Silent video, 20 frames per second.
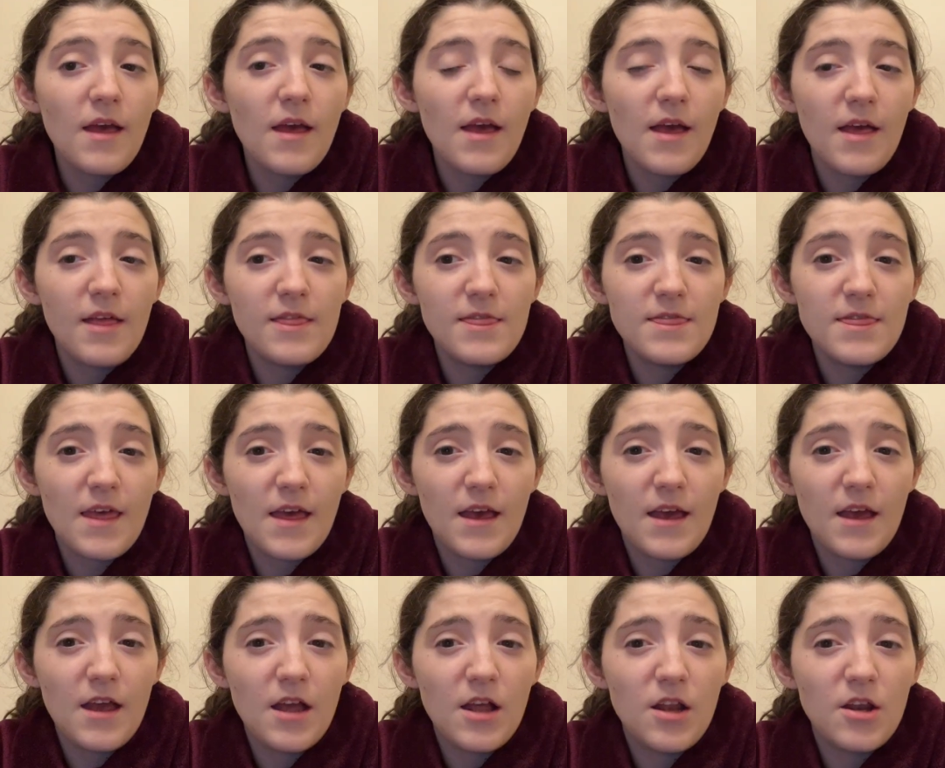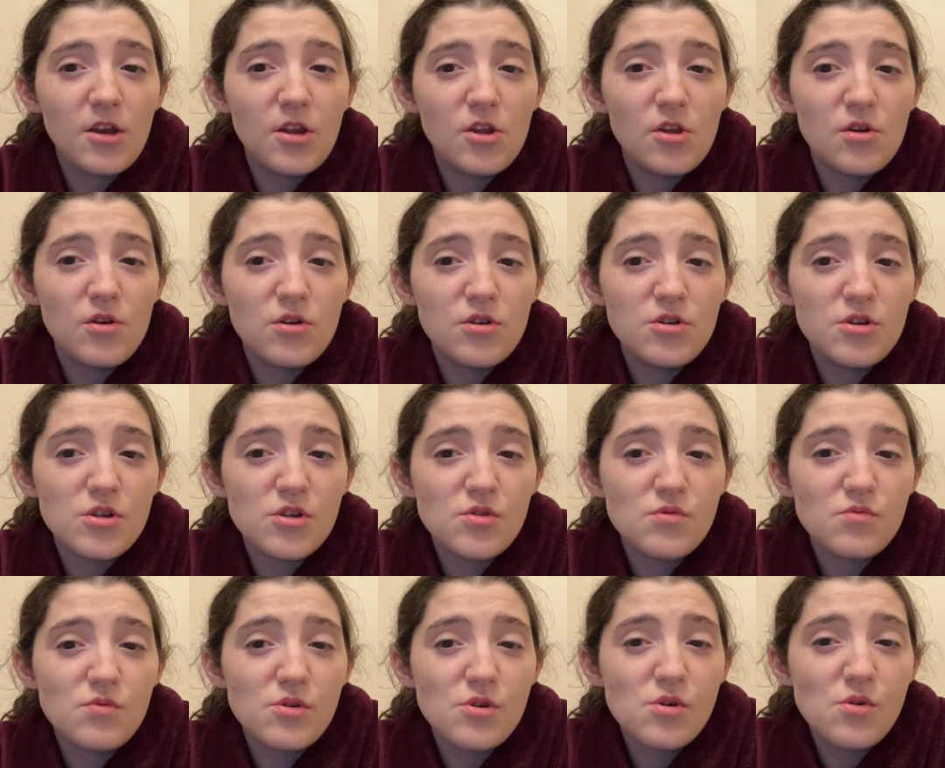And then you're just
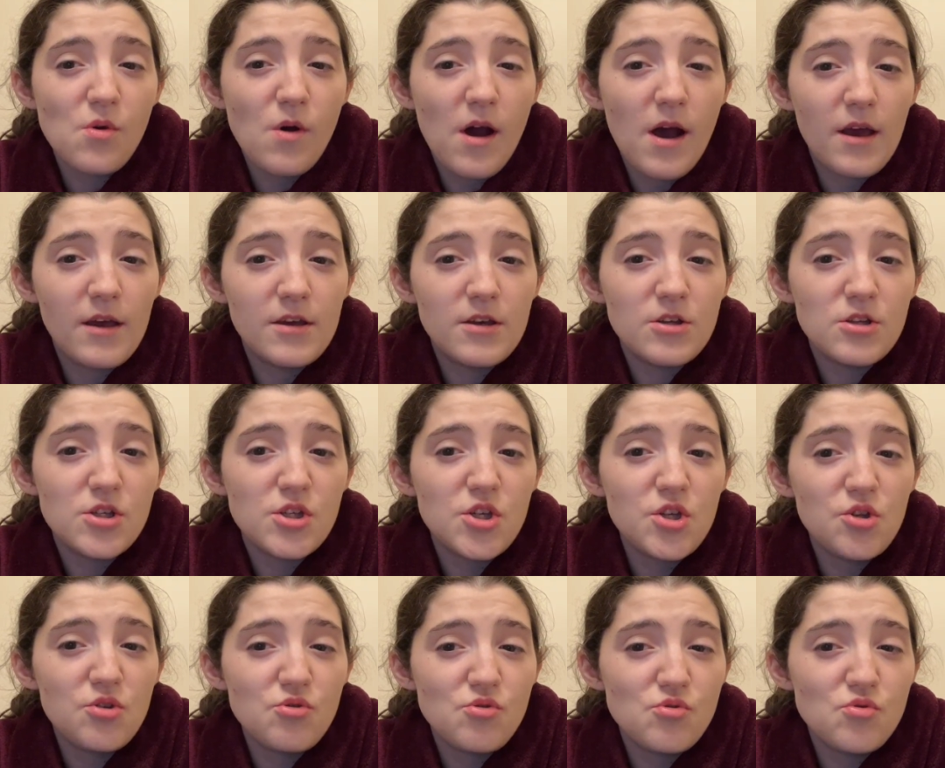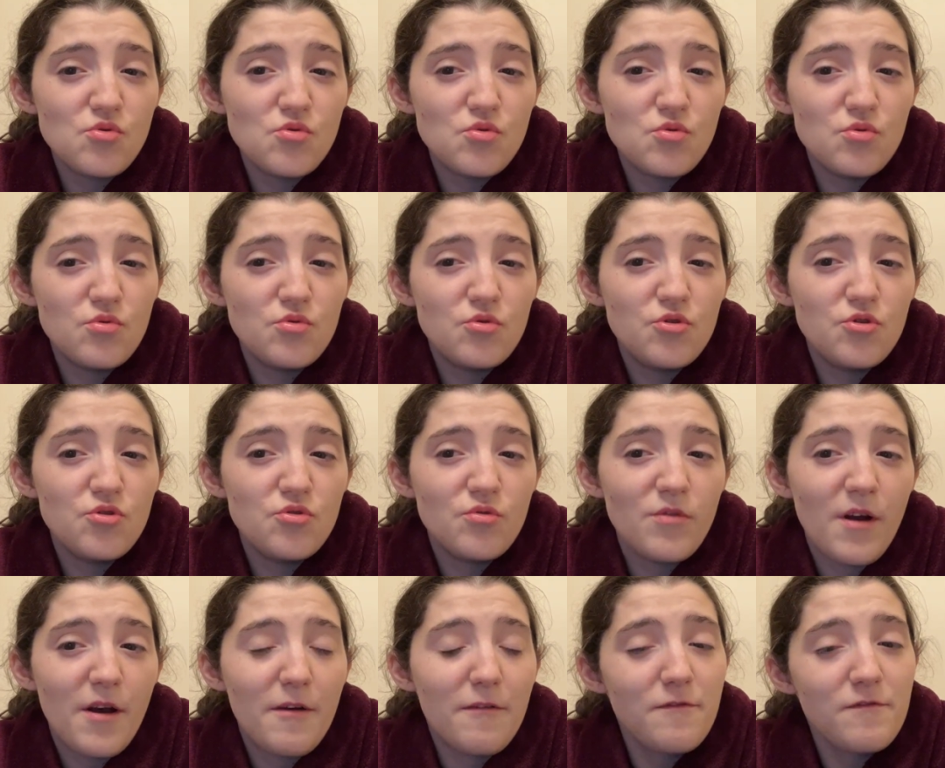required to do
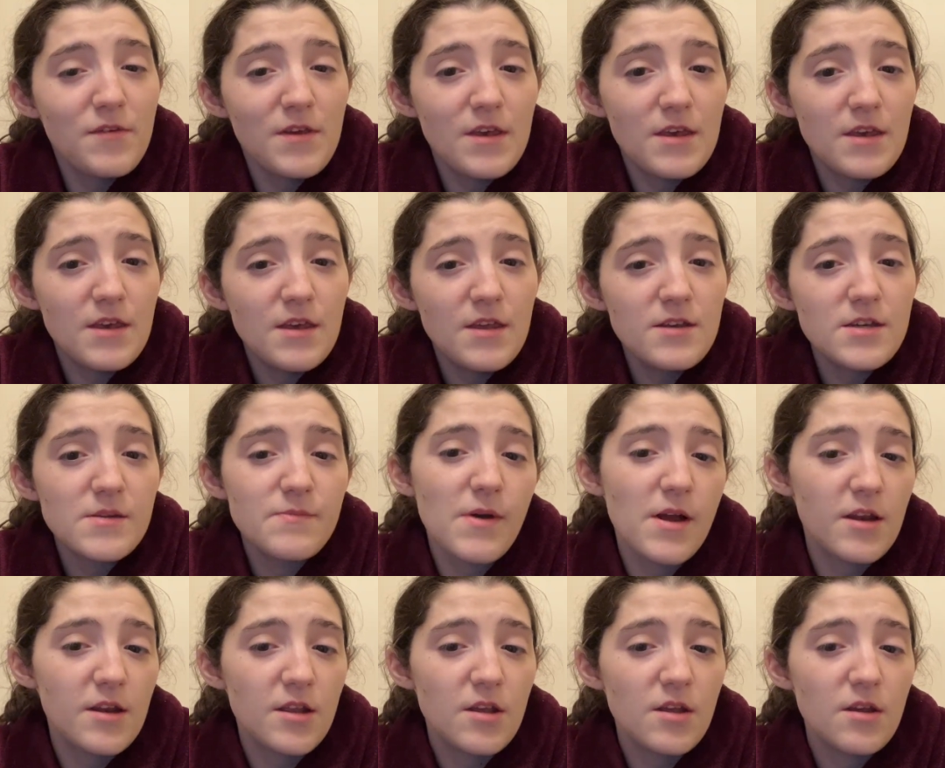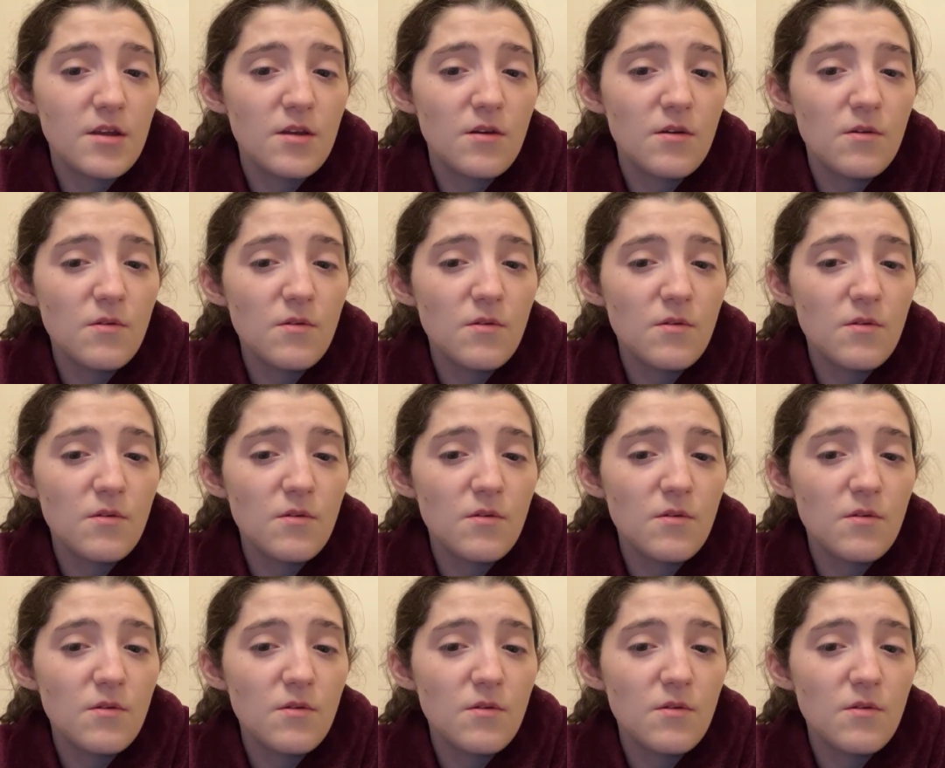a fee depending